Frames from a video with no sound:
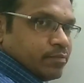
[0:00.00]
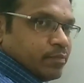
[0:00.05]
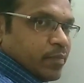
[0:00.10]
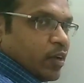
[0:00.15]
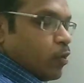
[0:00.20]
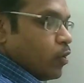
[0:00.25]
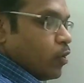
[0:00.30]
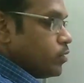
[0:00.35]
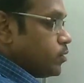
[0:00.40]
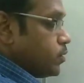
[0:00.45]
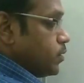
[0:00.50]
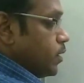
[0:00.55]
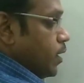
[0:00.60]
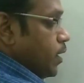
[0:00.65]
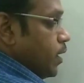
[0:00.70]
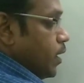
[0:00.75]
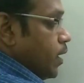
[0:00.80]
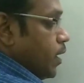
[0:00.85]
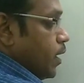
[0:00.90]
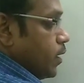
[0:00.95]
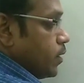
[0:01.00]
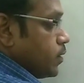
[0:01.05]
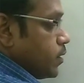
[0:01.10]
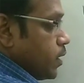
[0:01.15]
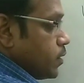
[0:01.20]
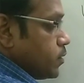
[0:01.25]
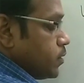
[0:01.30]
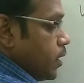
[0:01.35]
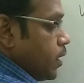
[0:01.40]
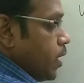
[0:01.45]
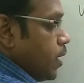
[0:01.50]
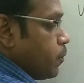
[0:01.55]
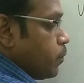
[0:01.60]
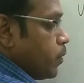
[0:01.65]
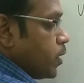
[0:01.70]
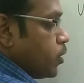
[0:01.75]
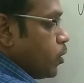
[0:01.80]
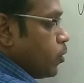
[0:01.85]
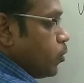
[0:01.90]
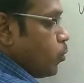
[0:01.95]
because the Zener
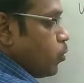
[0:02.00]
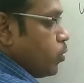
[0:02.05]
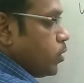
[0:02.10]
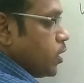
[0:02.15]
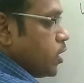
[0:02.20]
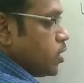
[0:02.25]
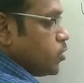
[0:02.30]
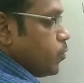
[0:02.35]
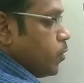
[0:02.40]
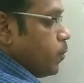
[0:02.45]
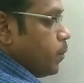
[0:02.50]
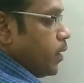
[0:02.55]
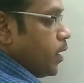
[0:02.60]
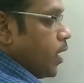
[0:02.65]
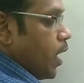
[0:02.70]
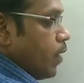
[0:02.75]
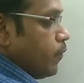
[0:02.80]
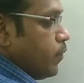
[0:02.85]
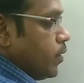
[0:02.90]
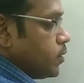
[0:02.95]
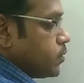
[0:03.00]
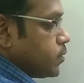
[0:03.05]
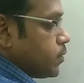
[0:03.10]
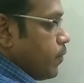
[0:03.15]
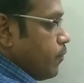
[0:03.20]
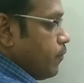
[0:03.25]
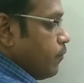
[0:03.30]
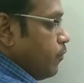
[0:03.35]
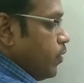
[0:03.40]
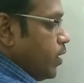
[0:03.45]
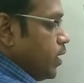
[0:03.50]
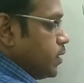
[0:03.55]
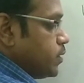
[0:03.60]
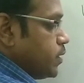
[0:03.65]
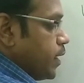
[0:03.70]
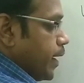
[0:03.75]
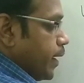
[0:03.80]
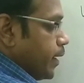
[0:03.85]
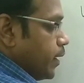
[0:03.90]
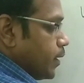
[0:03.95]
breakdown voltage will be having some
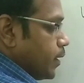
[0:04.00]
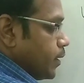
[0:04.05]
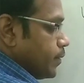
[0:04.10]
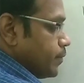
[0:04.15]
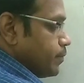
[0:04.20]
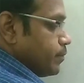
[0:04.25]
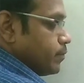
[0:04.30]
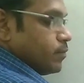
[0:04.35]
VZ.